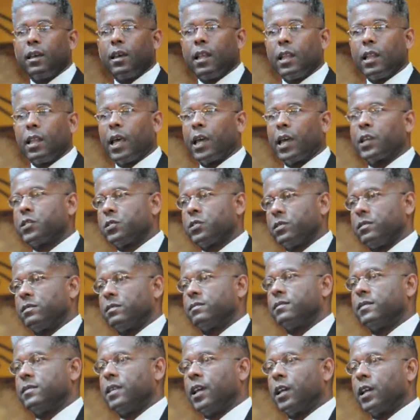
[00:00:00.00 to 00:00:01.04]
election
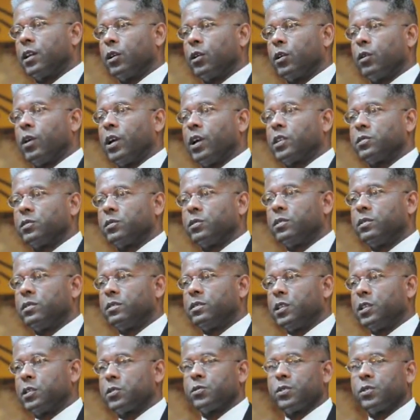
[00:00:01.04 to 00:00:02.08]
in Congressional
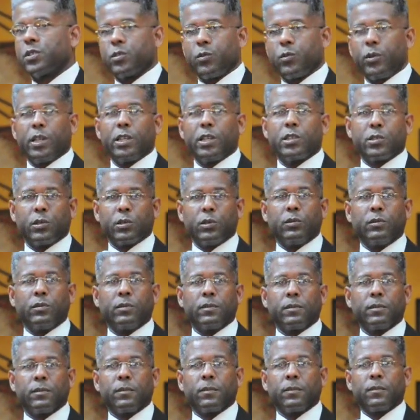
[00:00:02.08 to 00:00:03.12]
District 22
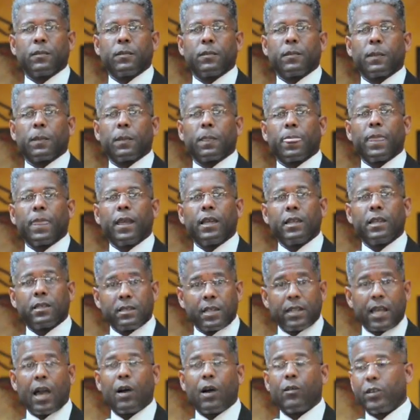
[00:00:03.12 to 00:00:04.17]
is
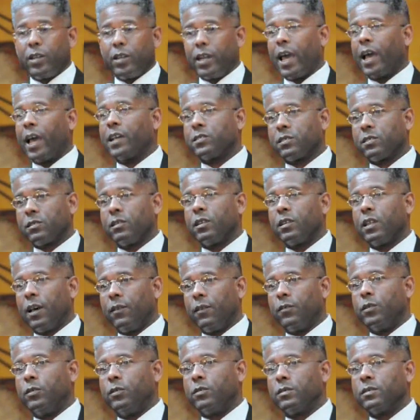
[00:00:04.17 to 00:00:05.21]
now a national
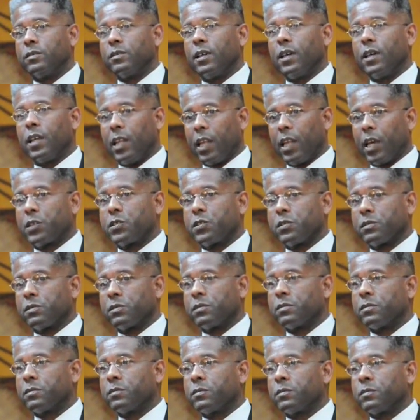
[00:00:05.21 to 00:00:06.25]
level election.
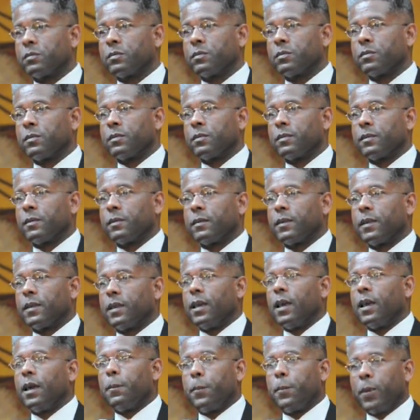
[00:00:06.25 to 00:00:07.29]

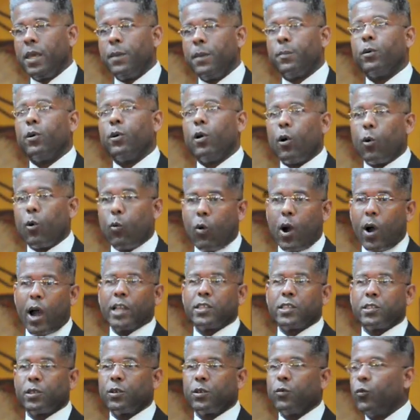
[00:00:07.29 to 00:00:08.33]
People are
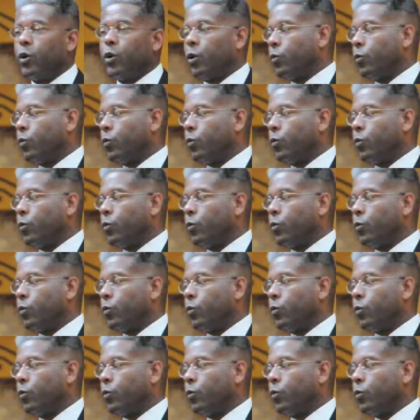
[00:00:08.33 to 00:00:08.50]
watching